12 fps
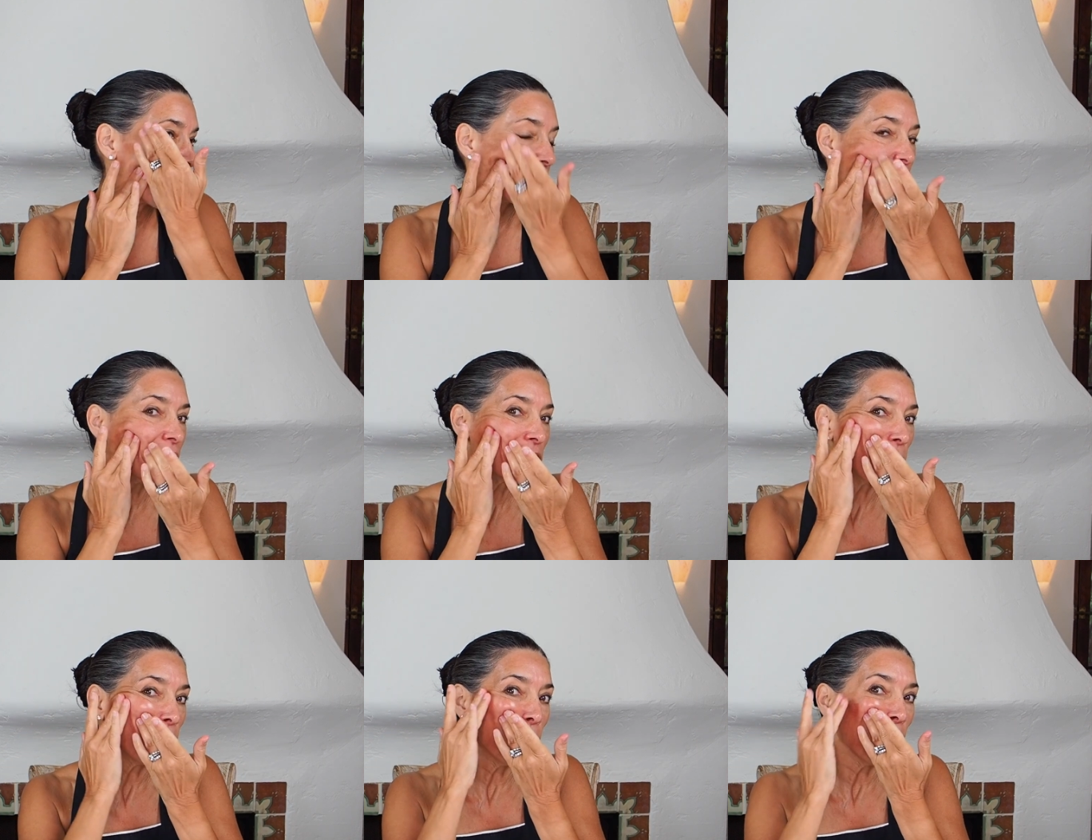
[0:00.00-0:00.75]
I like
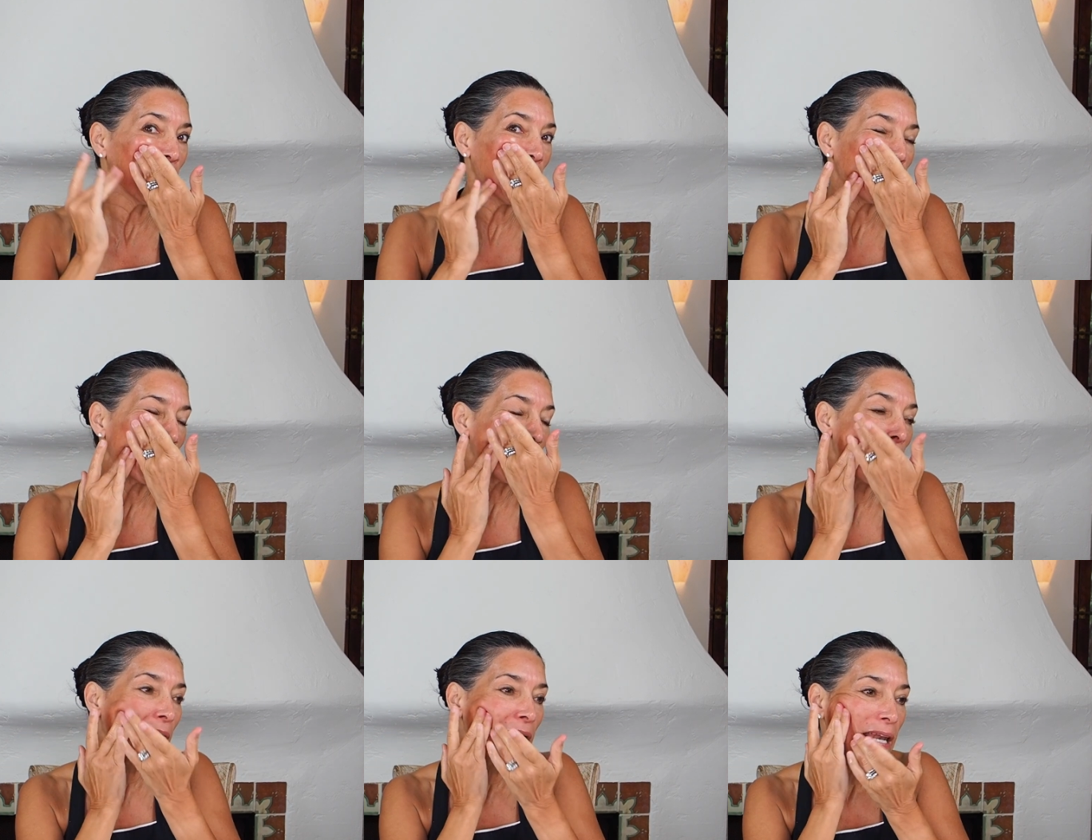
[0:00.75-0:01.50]
to work
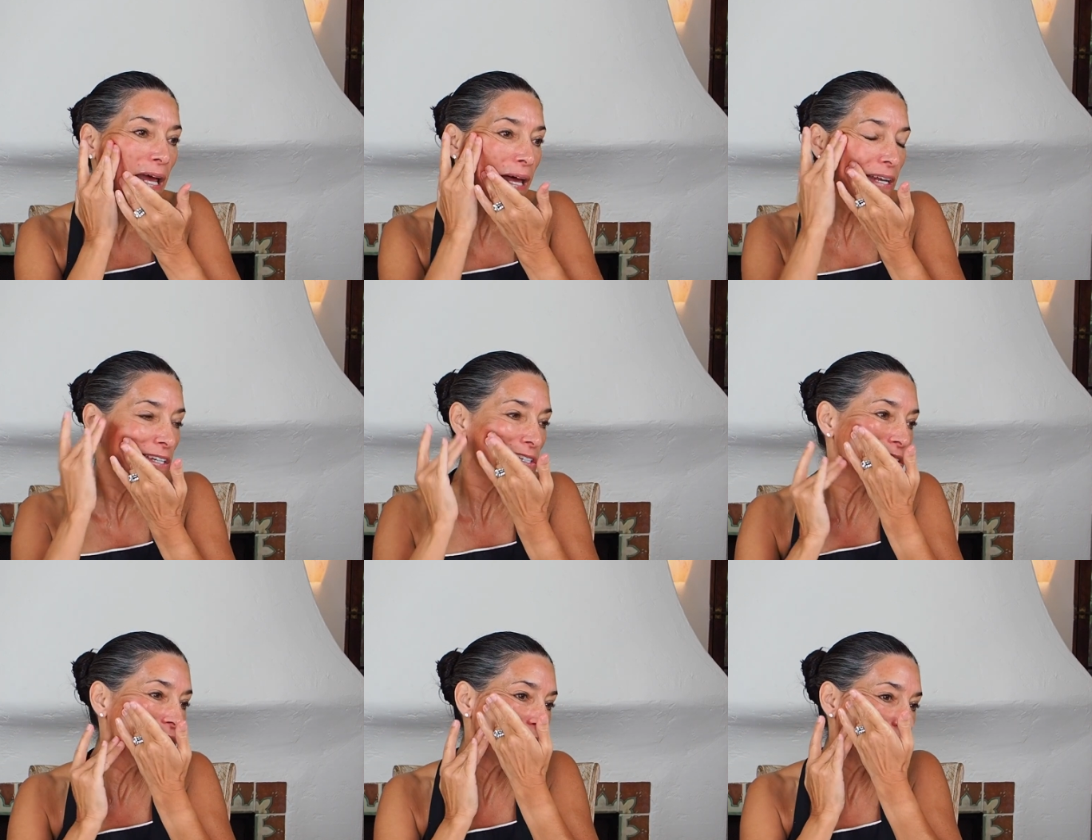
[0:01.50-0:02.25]
right
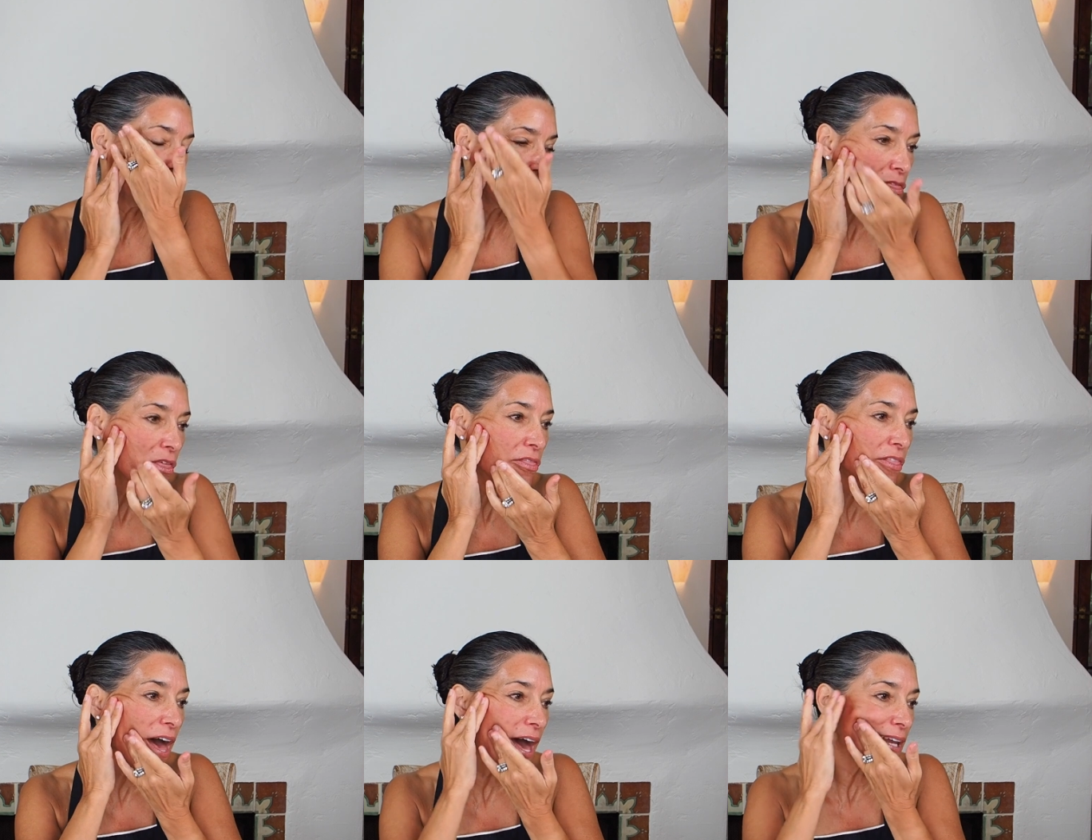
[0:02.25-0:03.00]
underneath
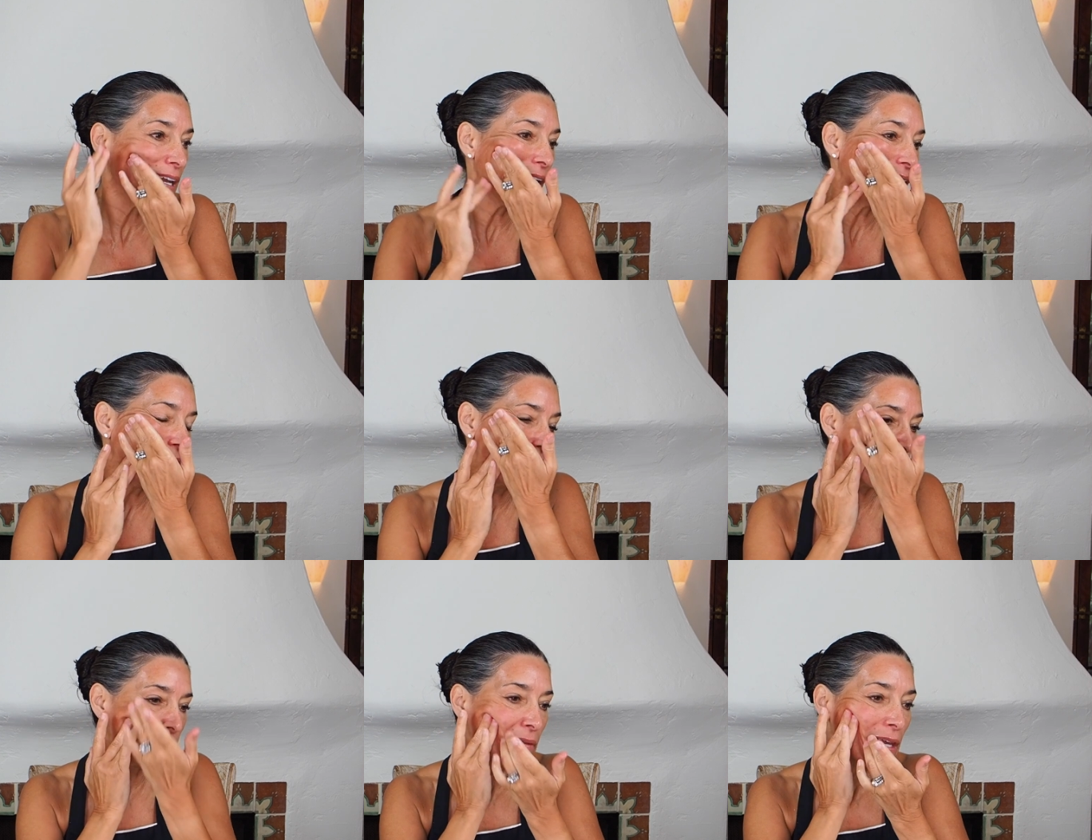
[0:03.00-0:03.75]
that
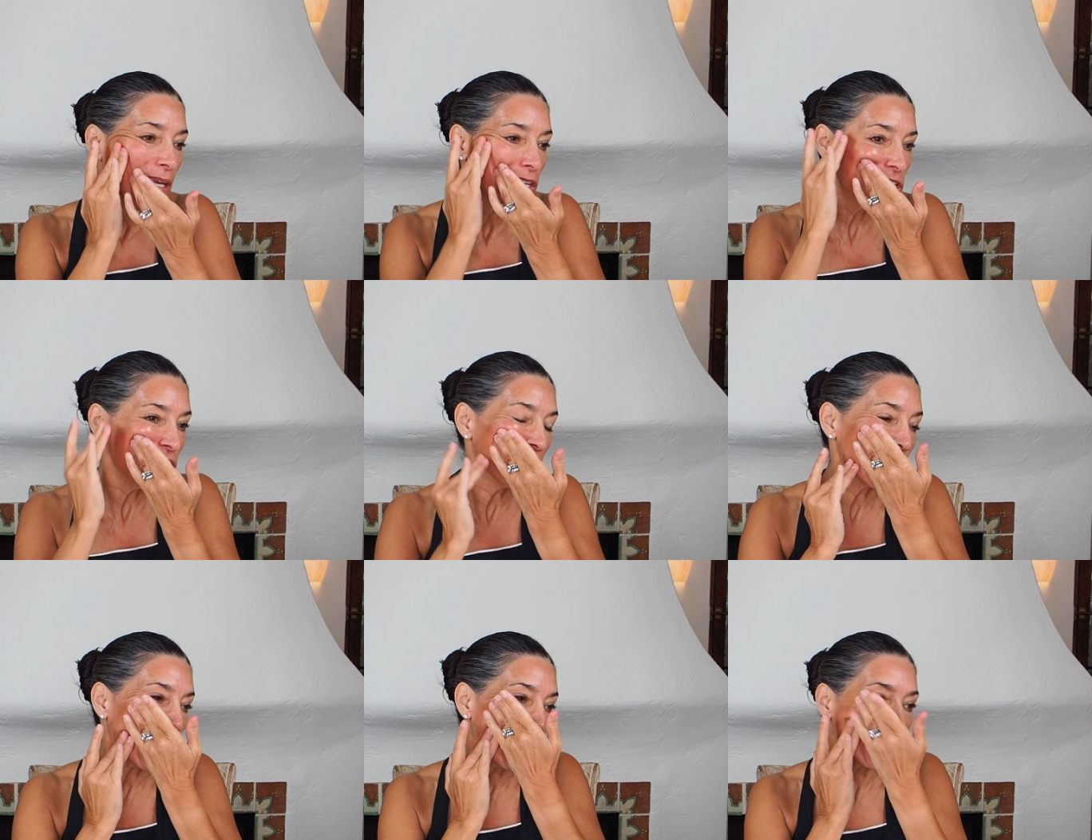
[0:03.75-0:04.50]
um,
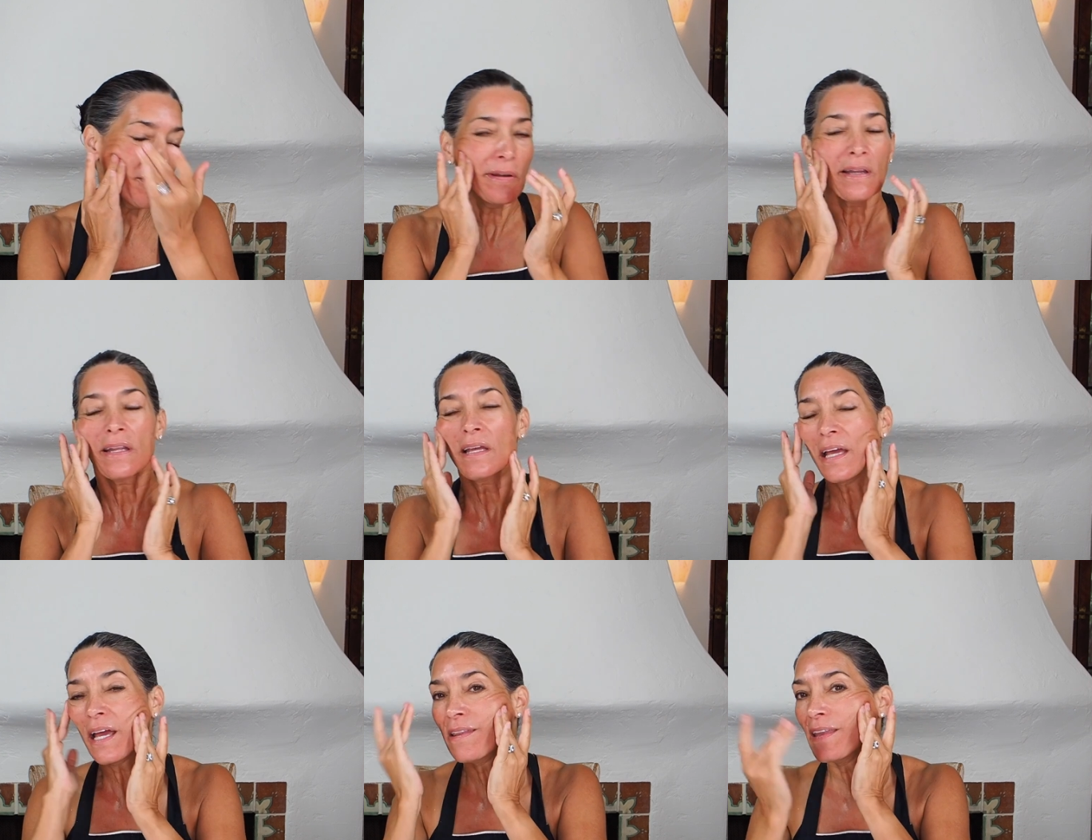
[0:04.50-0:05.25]
cheekbone,
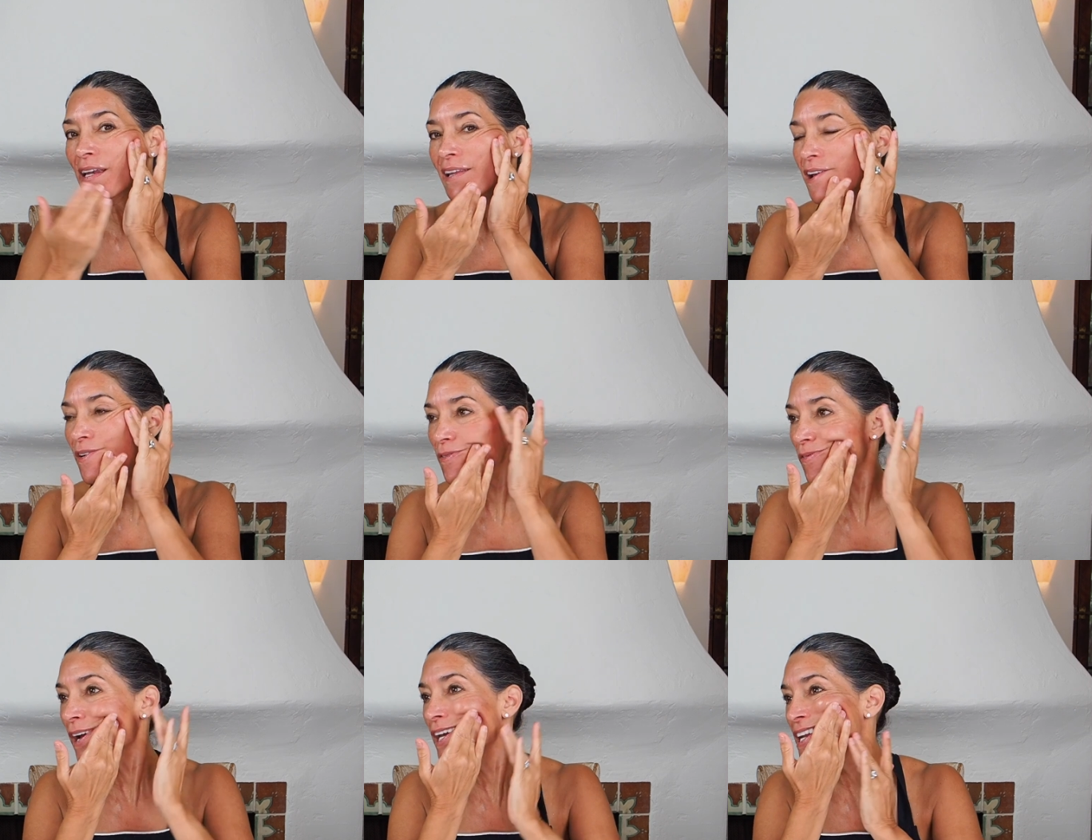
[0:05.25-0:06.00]
and then
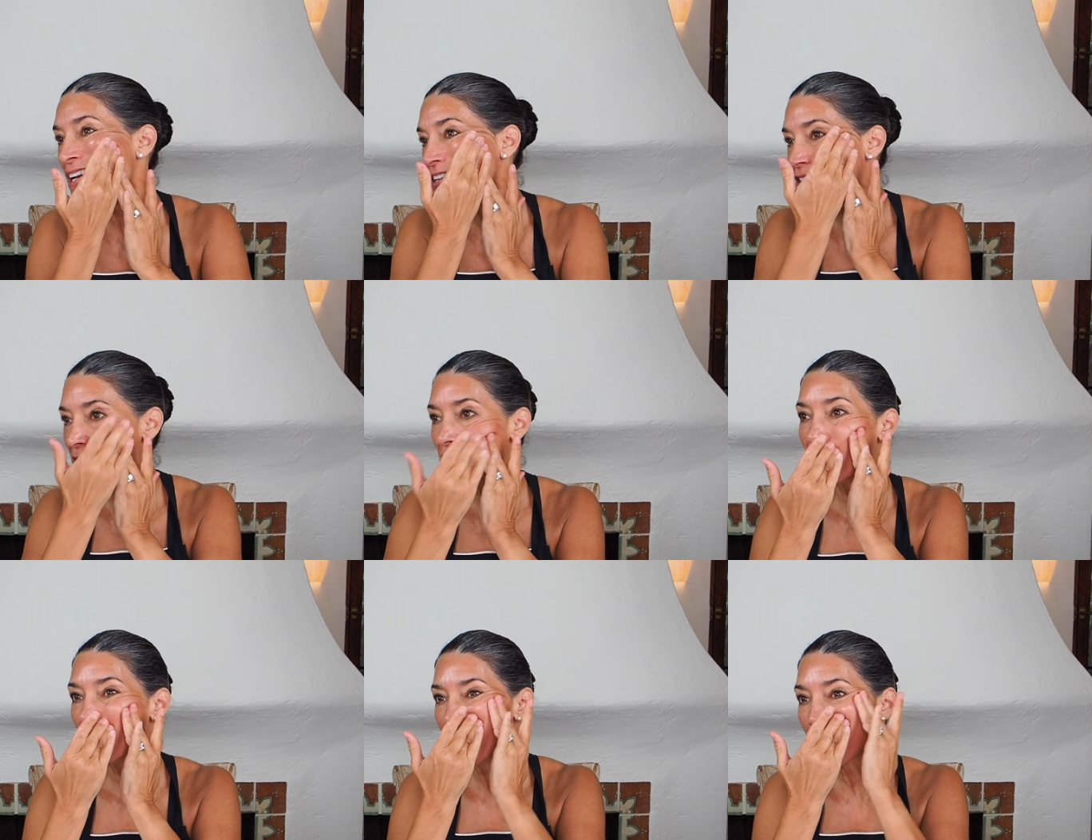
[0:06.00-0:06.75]
get right under
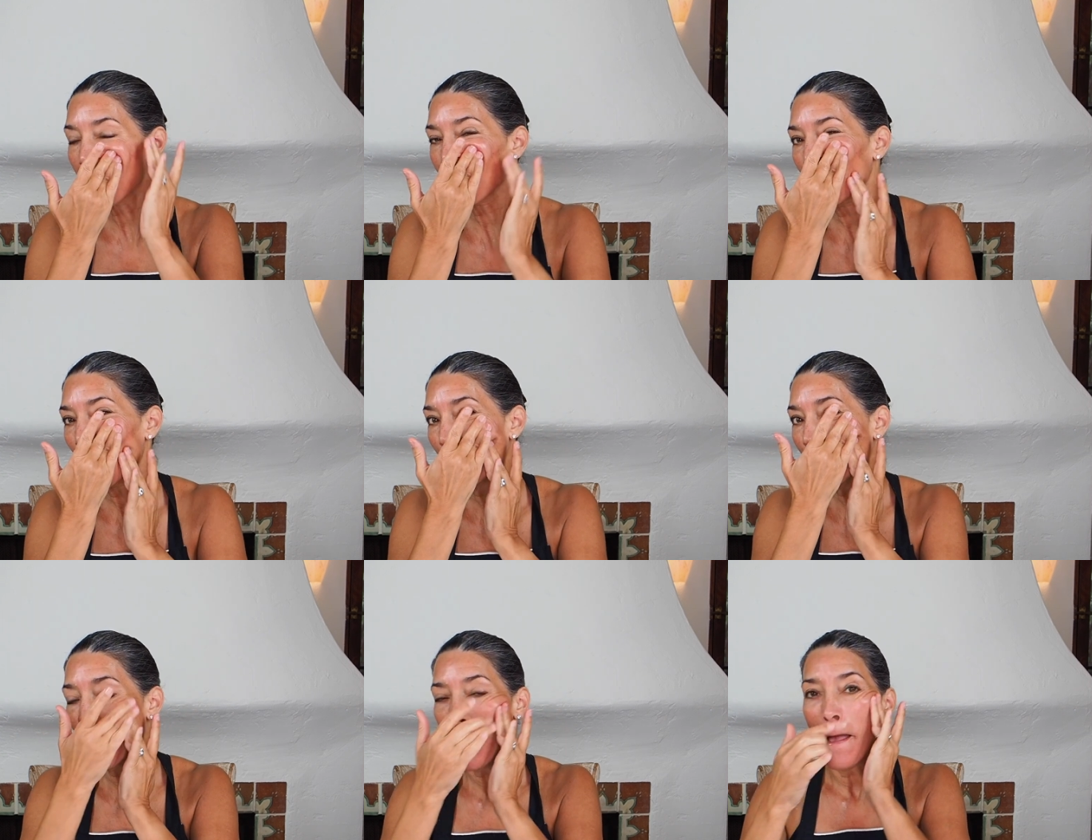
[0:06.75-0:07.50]
this
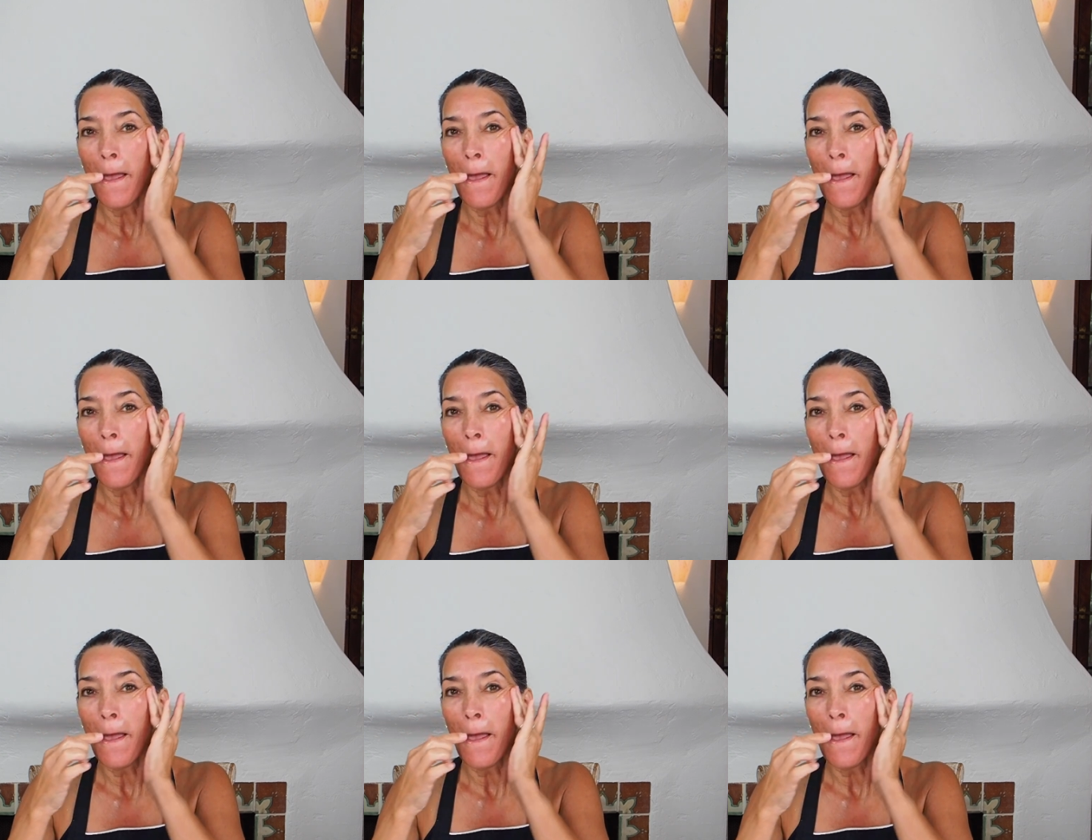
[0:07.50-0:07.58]
cheekbone.